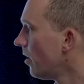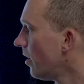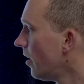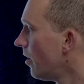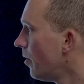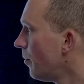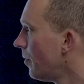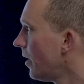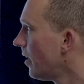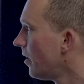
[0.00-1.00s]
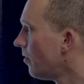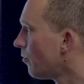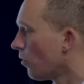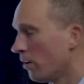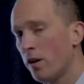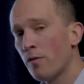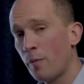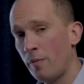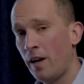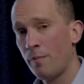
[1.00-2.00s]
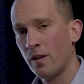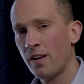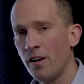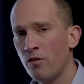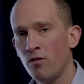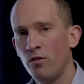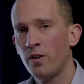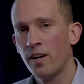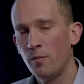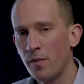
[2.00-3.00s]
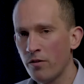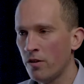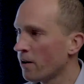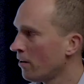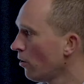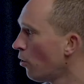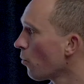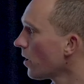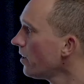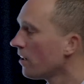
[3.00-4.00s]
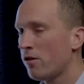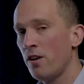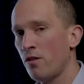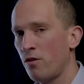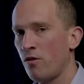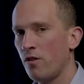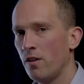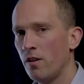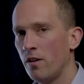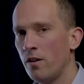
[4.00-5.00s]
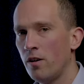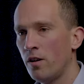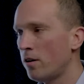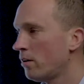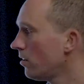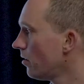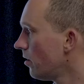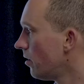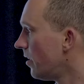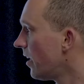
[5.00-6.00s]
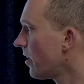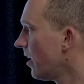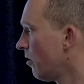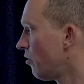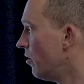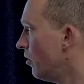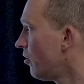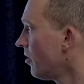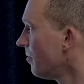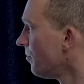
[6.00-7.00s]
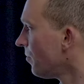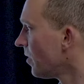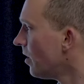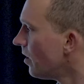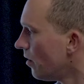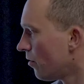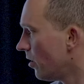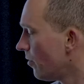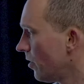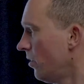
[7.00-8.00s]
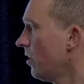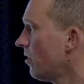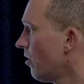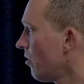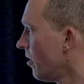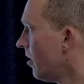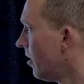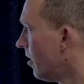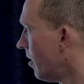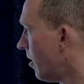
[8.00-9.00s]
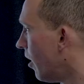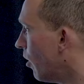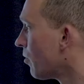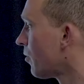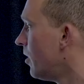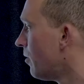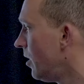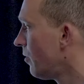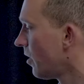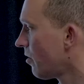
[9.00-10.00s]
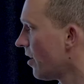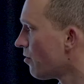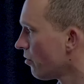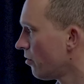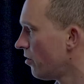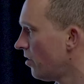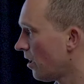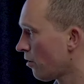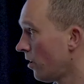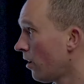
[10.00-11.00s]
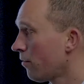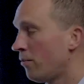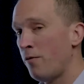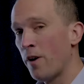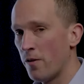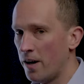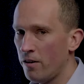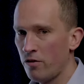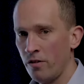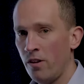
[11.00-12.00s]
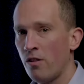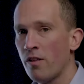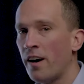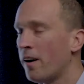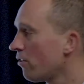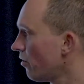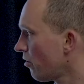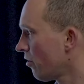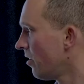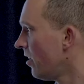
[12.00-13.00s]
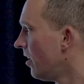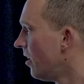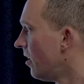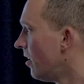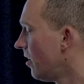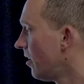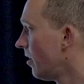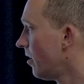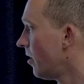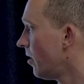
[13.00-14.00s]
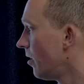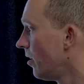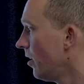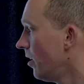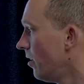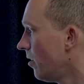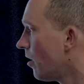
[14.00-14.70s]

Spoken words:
And for a lot of applications you can imagine there already exists a dedicated solution. So if you look at this overview of heat flux sensors, you see there's a lot of variation in sizes, in